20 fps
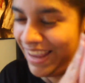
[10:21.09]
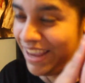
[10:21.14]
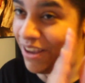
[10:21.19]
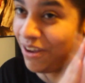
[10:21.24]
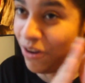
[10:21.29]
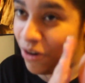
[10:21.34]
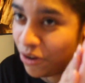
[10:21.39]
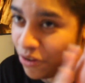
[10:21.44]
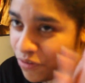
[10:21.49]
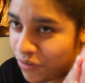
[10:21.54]

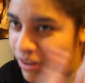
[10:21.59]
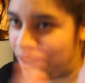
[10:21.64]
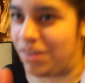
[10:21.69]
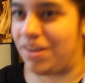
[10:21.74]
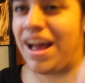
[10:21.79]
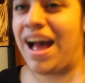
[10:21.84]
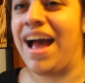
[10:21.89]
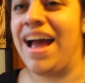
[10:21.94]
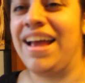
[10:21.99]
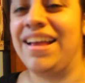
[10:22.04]
Kudos for you
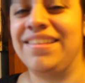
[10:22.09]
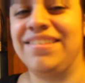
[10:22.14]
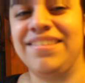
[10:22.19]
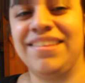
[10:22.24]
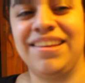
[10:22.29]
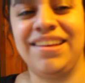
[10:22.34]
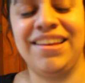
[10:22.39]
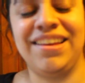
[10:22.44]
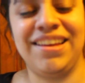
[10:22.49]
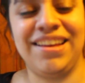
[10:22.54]

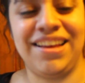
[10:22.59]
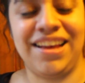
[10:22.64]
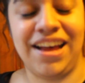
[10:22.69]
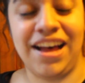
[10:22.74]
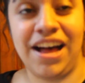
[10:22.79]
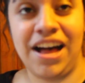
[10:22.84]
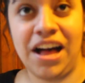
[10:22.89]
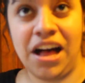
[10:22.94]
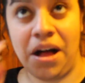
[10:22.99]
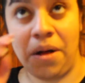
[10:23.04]
guys.
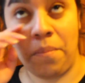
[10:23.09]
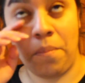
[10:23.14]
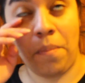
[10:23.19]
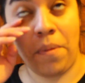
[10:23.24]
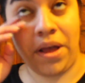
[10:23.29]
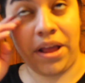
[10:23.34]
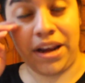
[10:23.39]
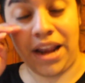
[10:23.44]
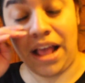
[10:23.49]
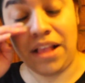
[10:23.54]
And
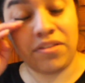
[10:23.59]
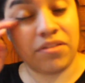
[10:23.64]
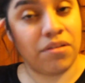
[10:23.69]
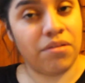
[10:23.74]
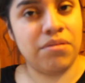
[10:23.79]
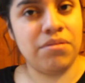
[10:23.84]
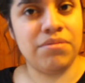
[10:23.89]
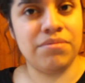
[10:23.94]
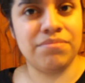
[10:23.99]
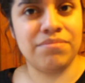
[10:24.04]
that's
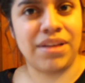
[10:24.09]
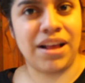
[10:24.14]
all.